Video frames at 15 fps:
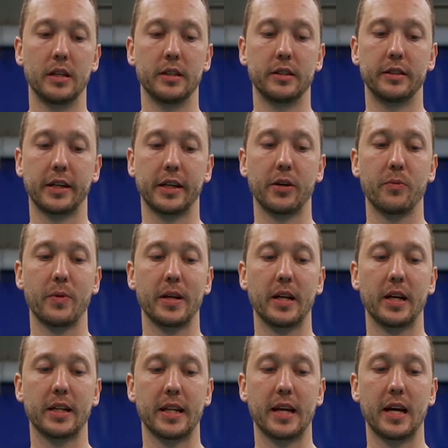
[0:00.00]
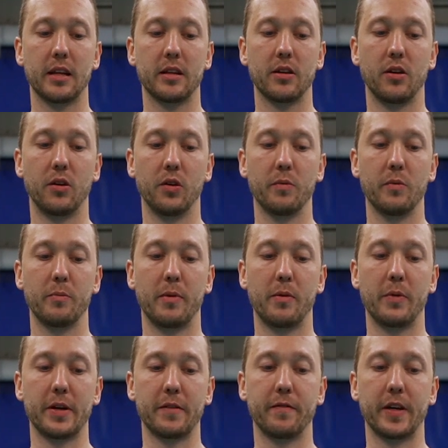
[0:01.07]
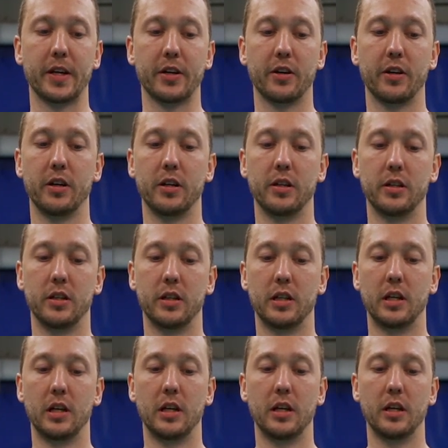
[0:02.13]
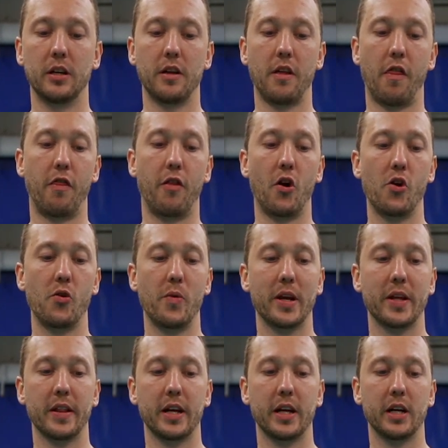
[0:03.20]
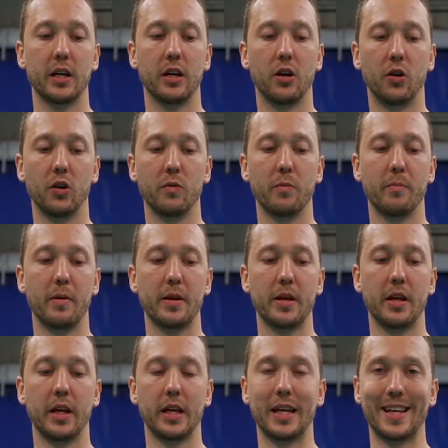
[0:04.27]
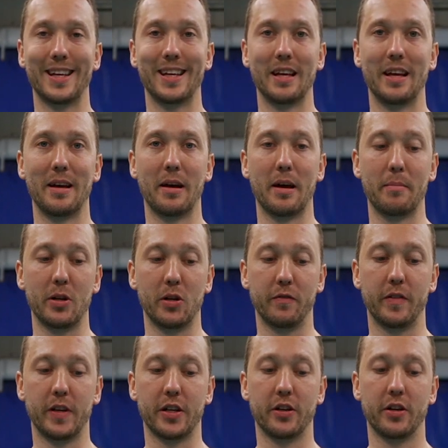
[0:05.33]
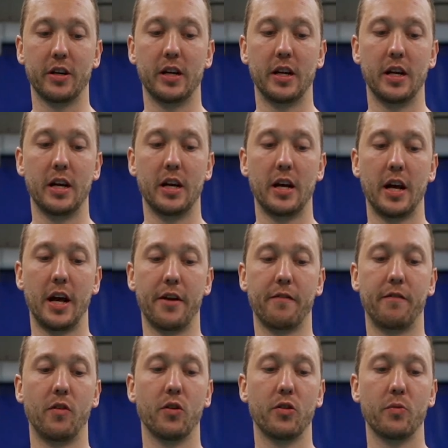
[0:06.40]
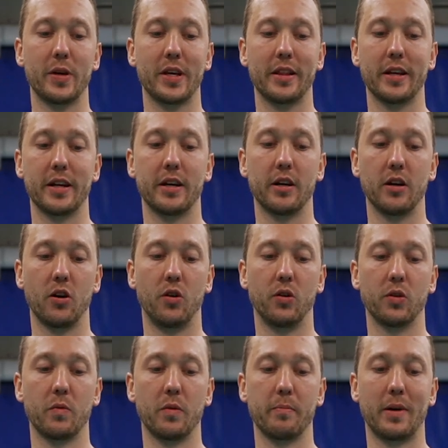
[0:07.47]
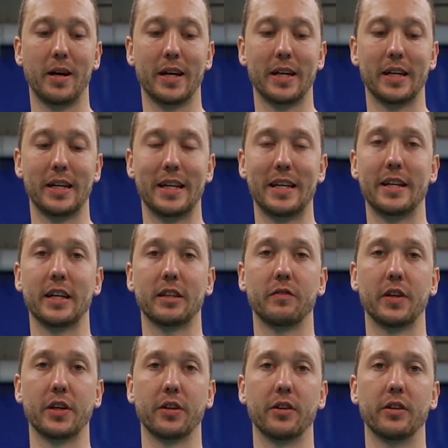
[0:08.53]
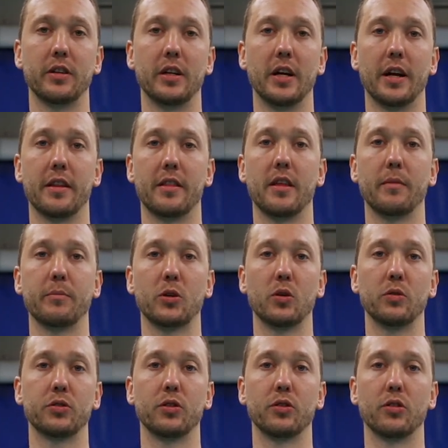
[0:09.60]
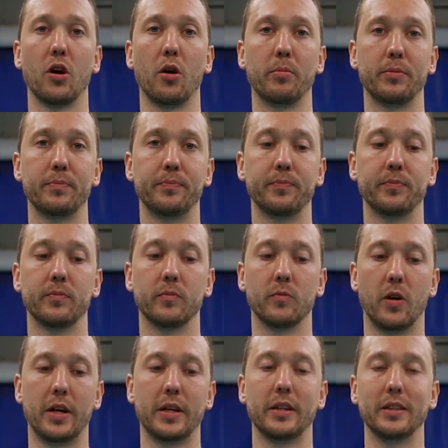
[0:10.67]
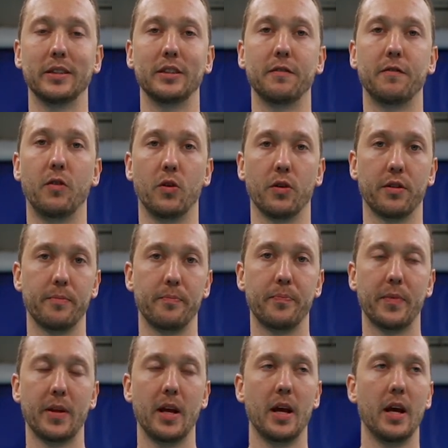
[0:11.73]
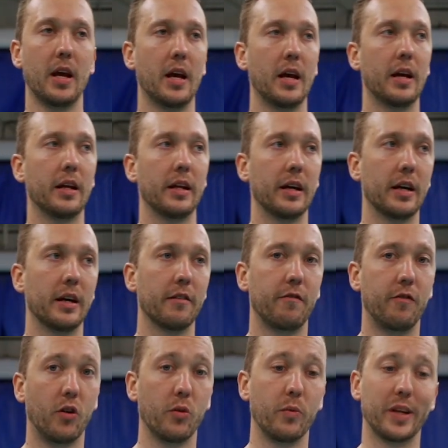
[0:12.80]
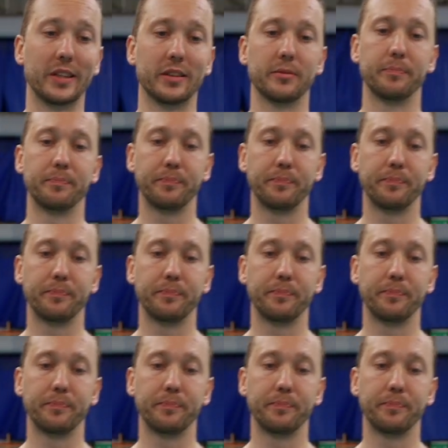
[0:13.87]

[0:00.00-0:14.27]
Second ring like that, hold them with my ring finger. Third ring there, hold them with my middle finger, and the fourth ring there, hold it with my index finger, and the thumb goes on top. All right, this is the fourth. 4 rings.